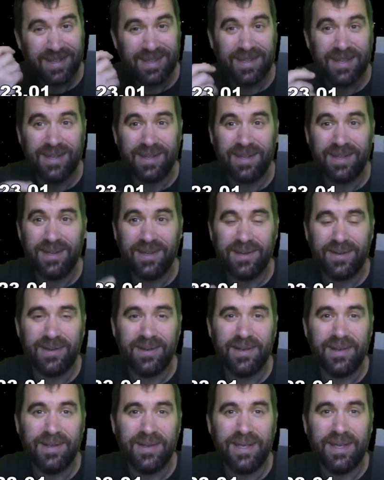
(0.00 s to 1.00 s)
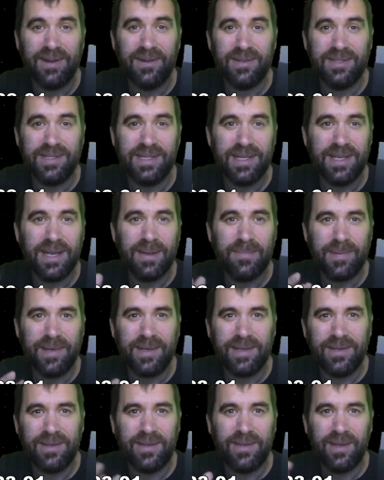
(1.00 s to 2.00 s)
getting your energy up,
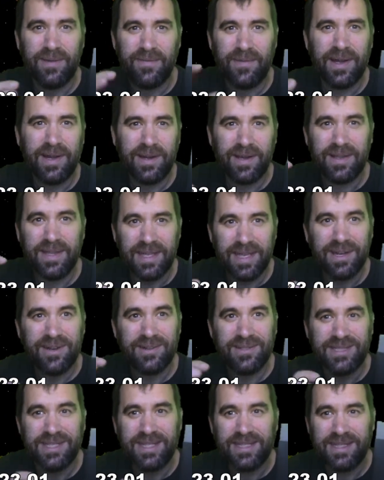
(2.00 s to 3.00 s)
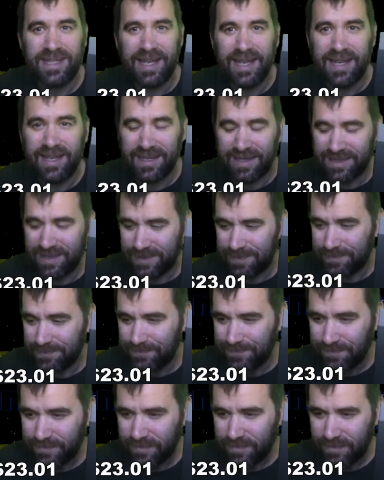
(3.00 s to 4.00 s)
like you find all the energy tanks
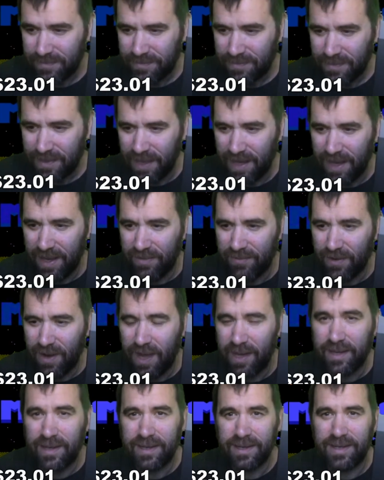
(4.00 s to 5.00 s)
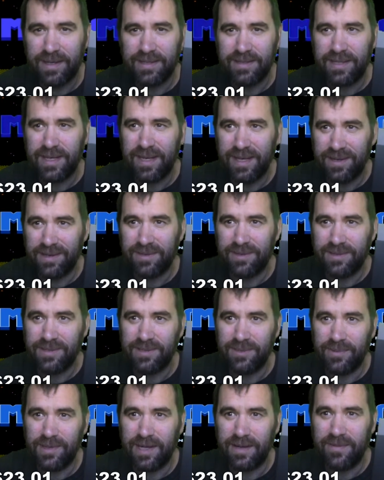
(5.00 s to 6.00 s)
and rocket
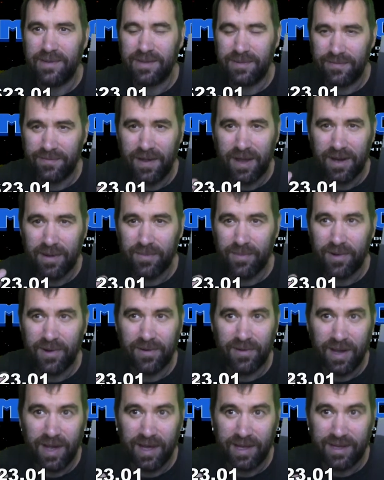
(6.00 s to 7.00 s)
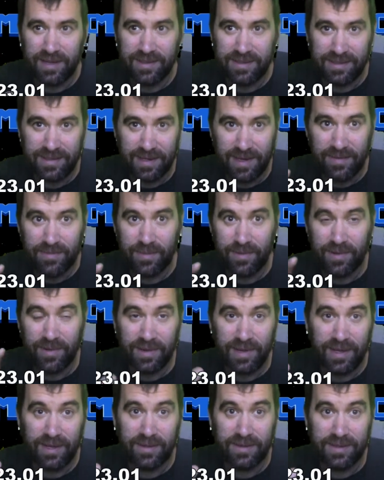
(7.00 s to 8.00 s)
containers or whatever to fire more rockets to have more
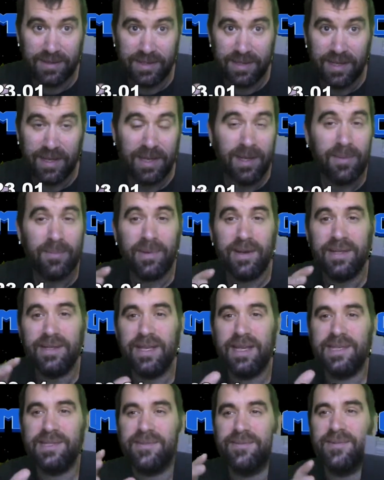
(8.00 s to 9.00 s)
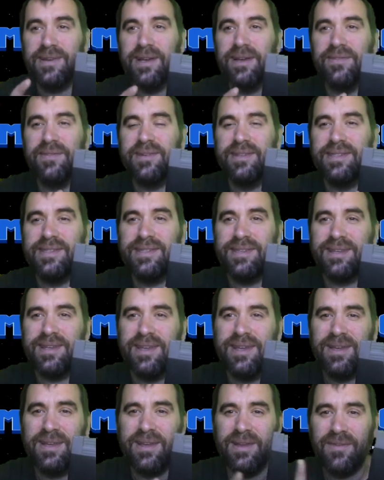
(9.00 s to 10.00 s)
energy, but it takes forever to
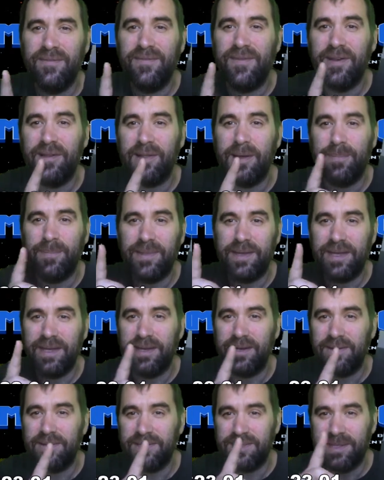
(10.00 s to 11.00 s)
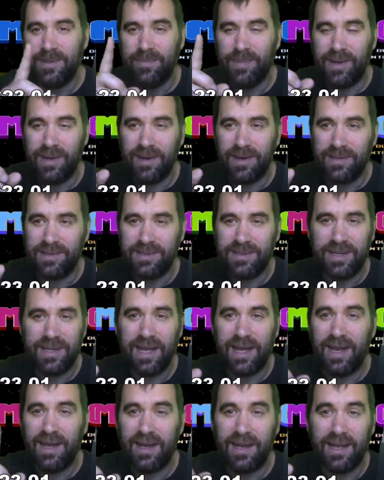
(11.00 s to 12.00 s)
fill up the energy bars. So you
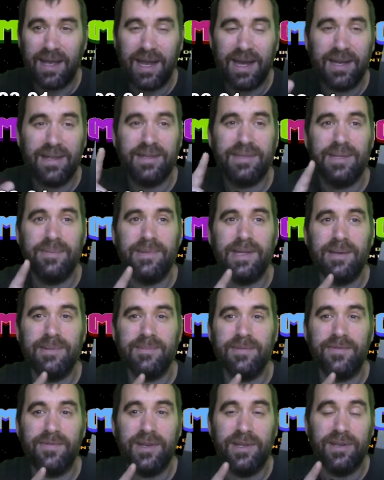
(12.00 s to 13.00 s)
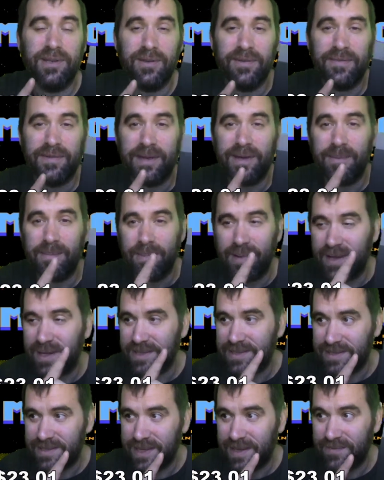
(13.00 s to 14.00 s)
gotta like, kind of, sometimes before you go fight a
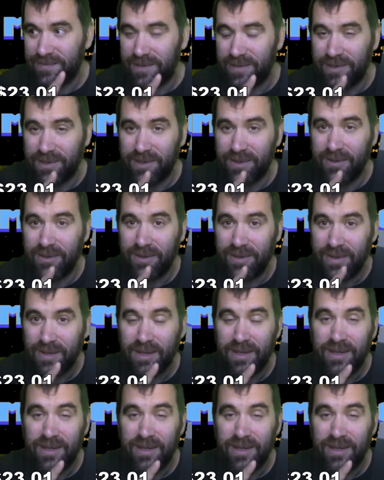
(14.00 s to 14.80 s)
boss, you have to go